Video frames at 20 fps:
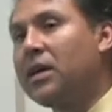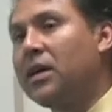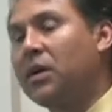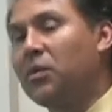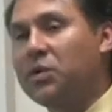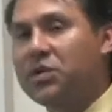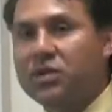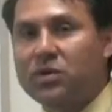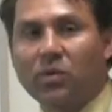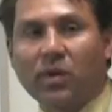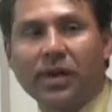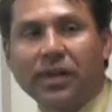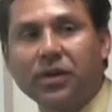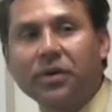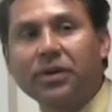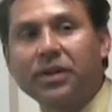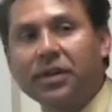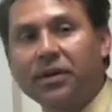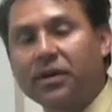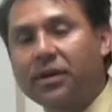which is why you
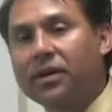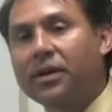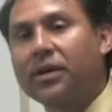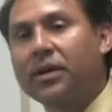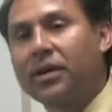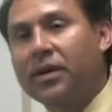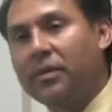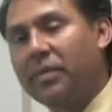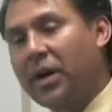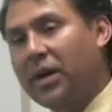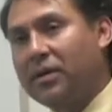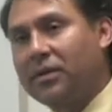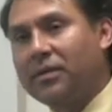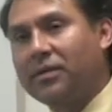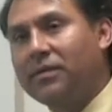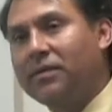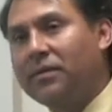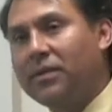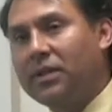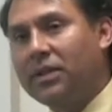hear about
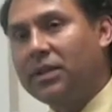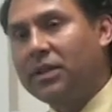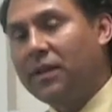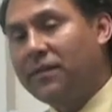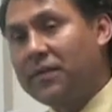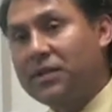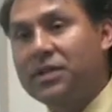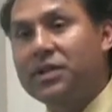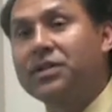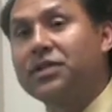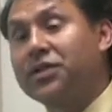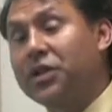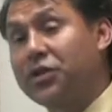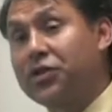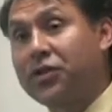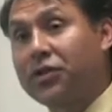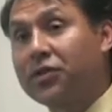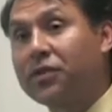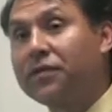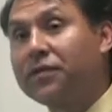deficits in the
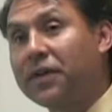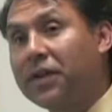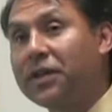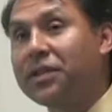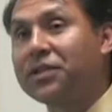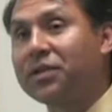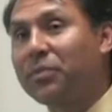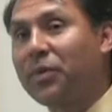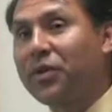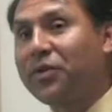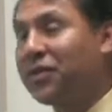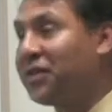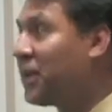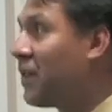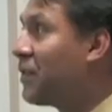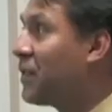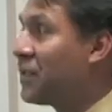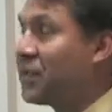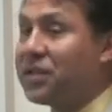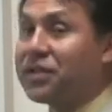general fund as opposed to
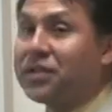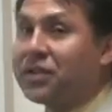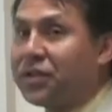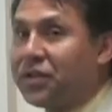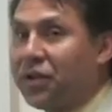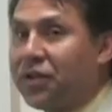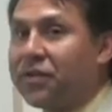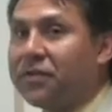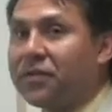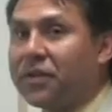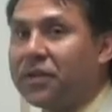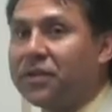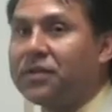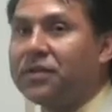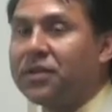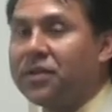deficits in the other funds.